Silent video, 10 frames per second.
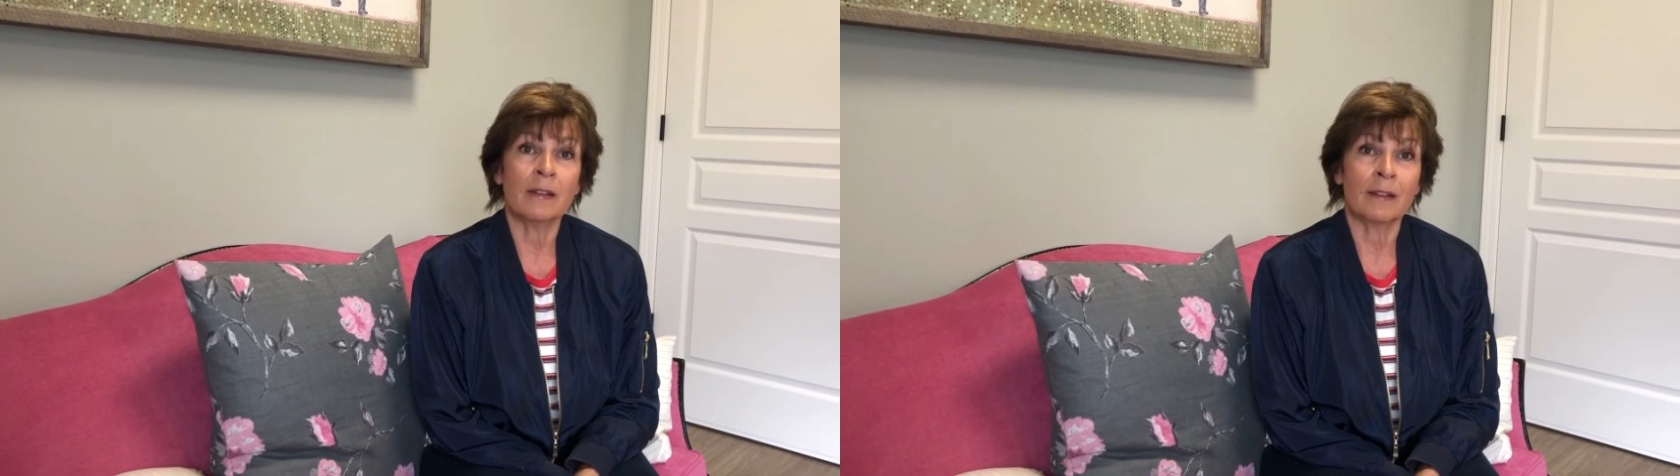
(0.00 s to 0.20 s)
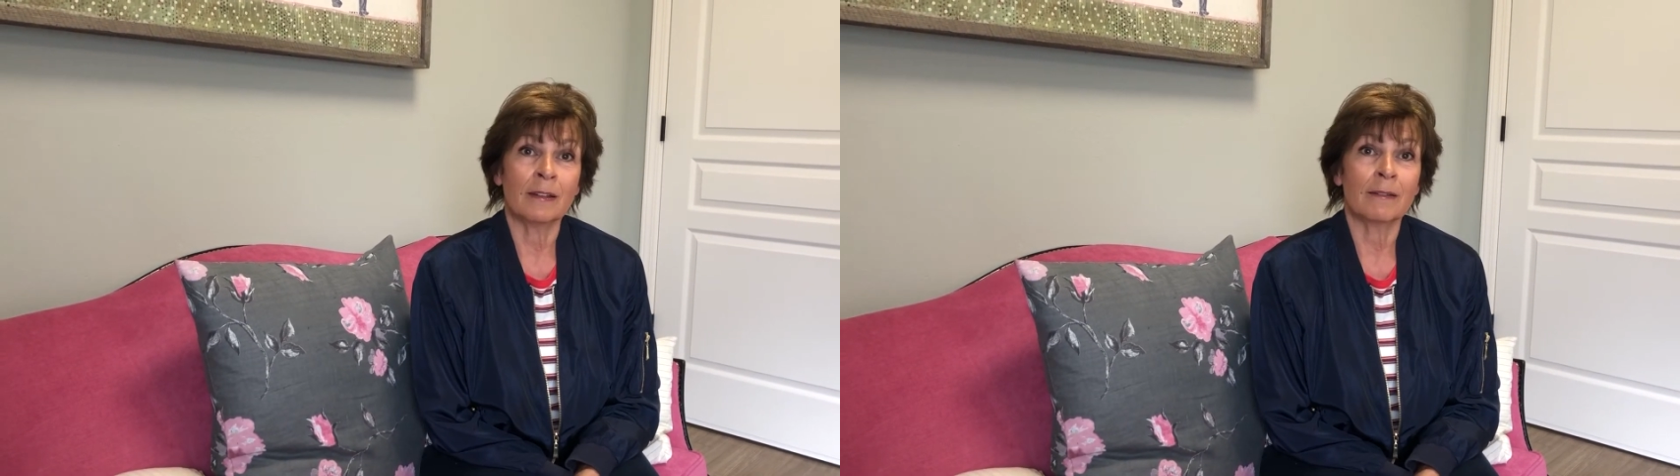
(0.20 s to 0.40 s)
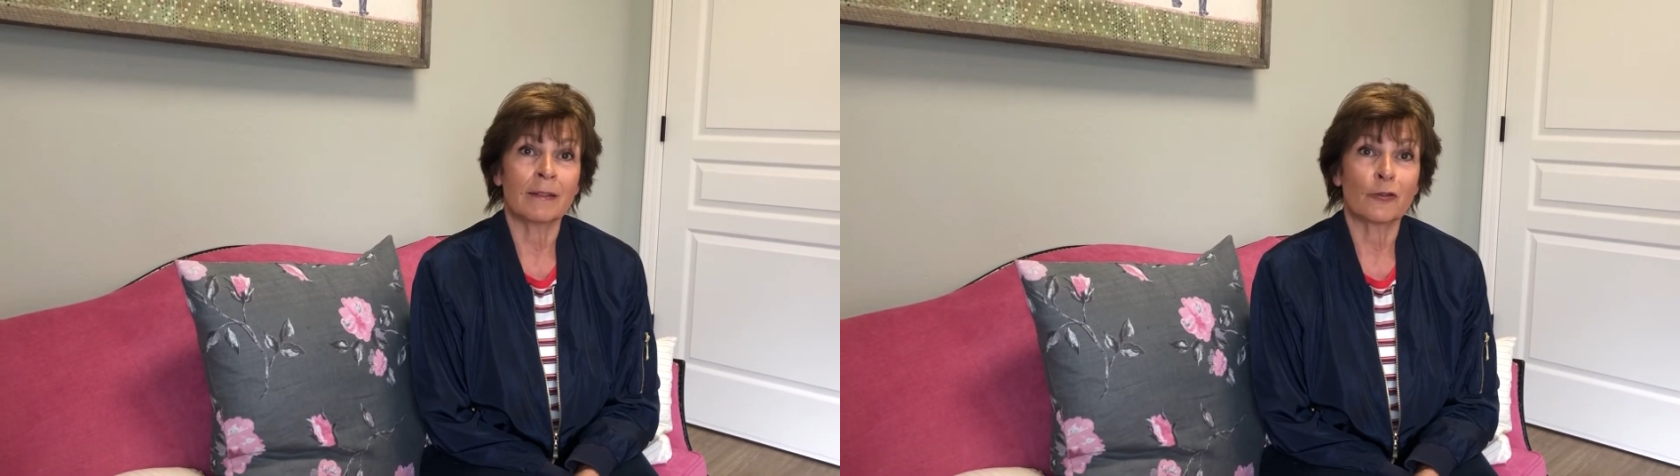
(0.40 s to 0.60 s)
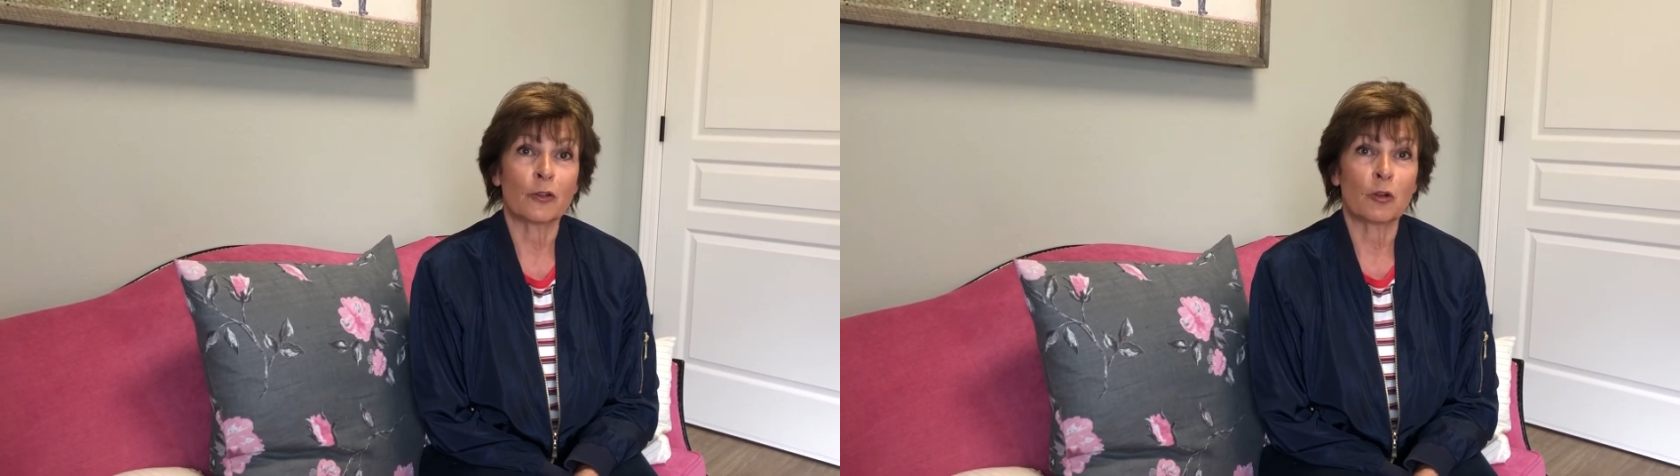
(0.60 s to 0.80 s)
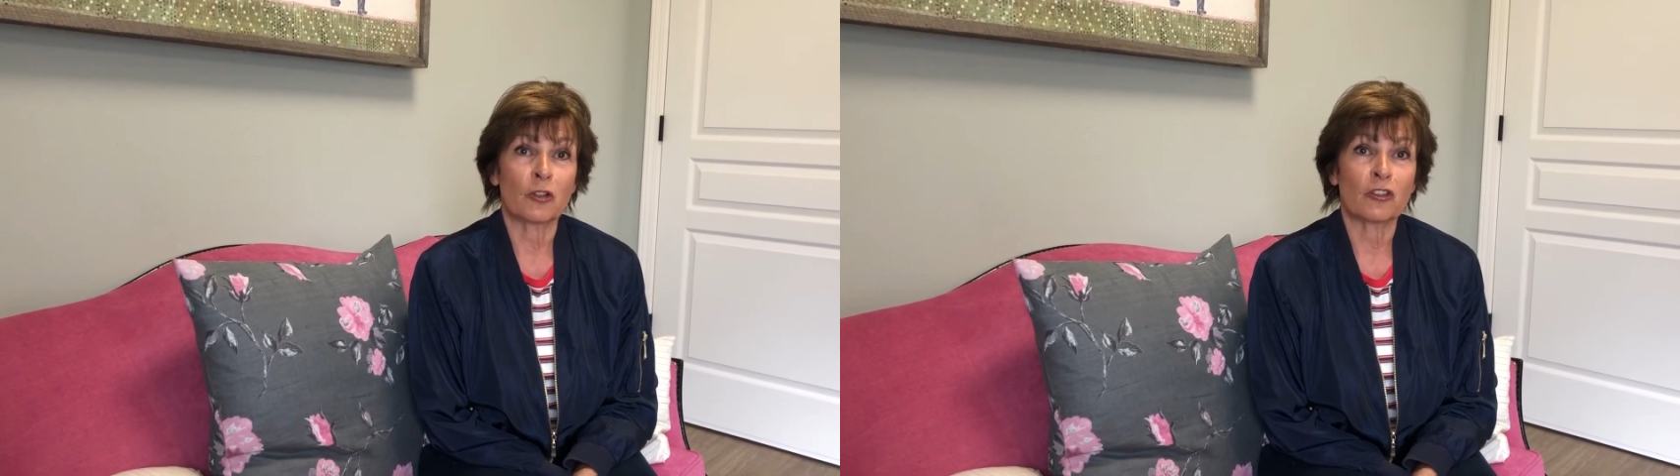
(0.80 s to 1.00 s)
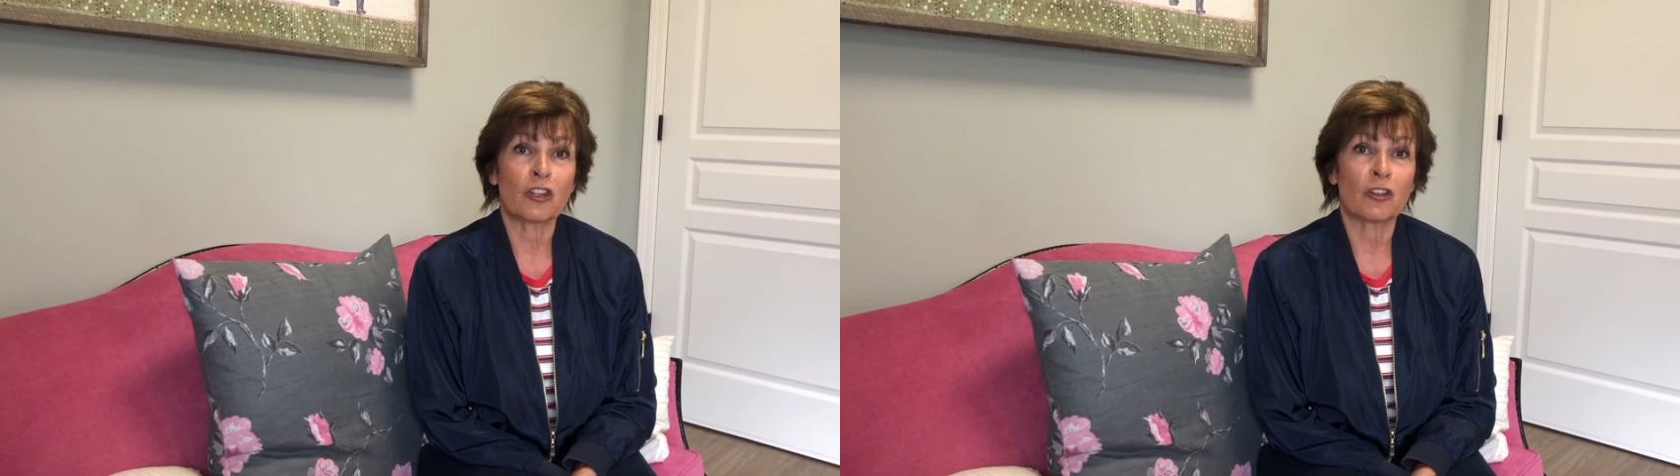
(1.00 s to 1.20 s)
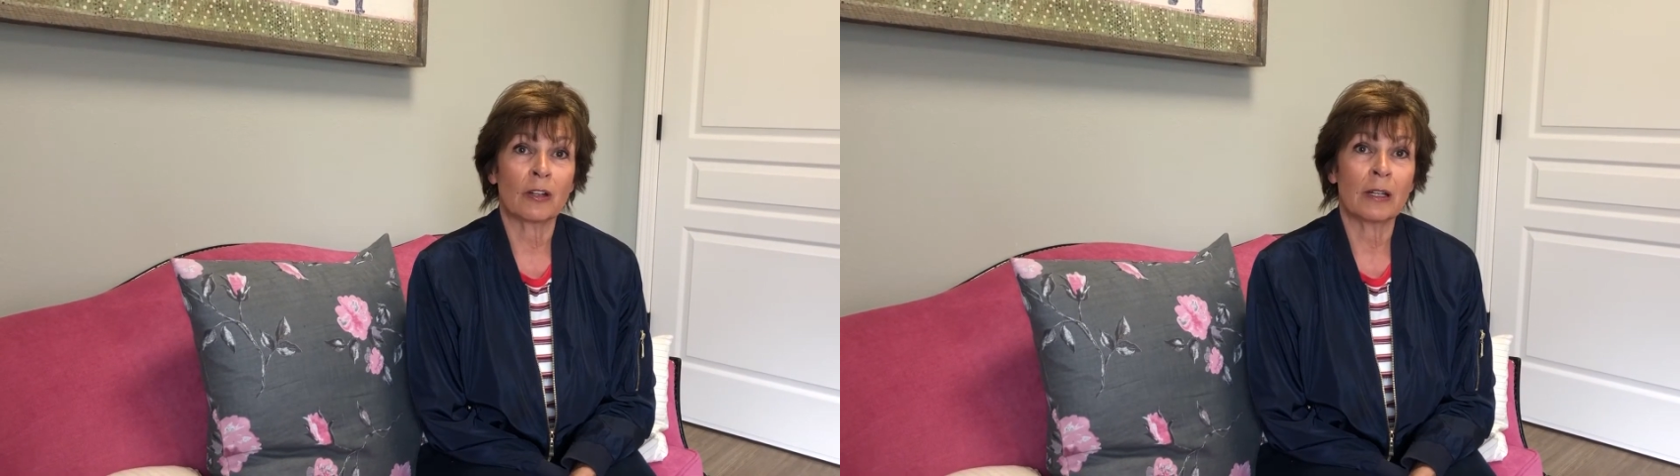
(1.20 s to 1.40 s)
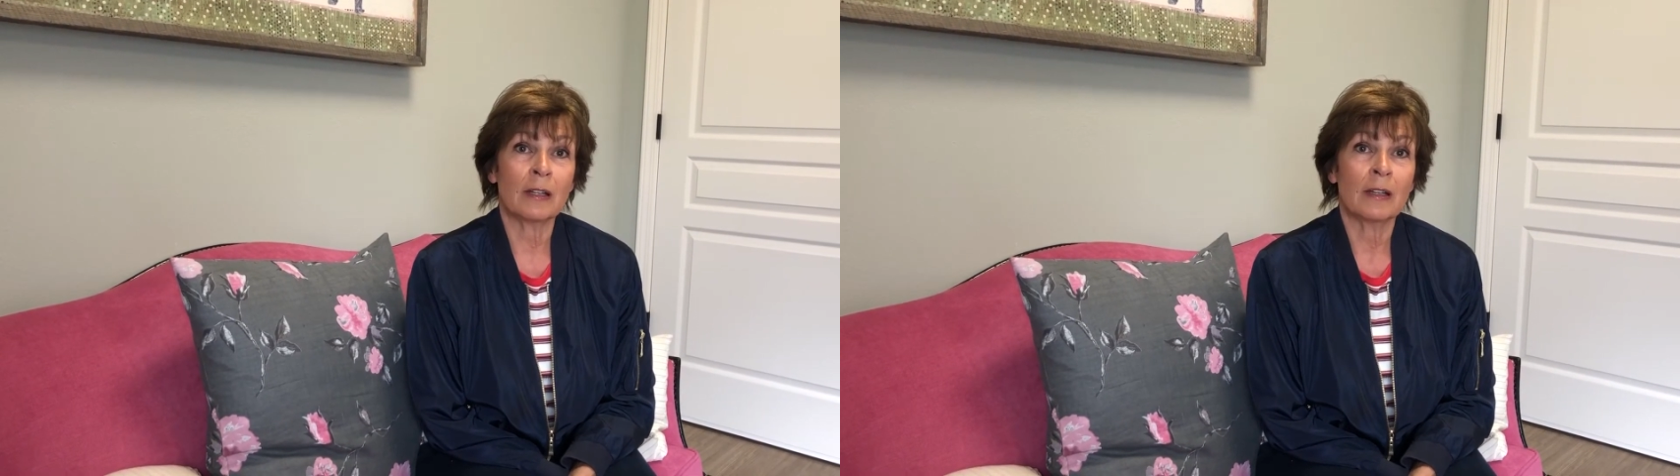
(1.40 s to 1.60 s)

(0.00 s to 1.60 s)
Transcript: didn't, of course, cure it.